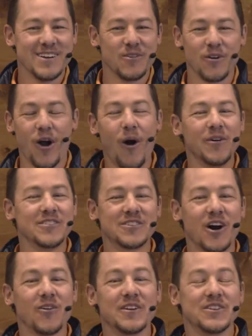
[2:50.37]
We're always
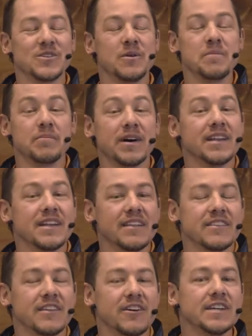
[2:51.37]
going to them, but
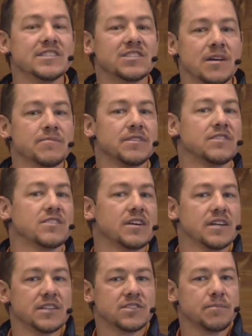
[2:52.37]
there is something
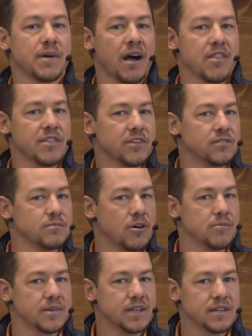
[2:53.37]
serious about this
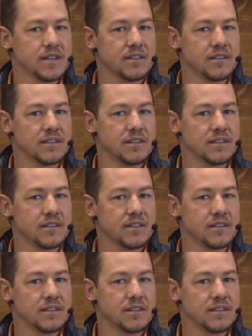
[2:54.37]
moment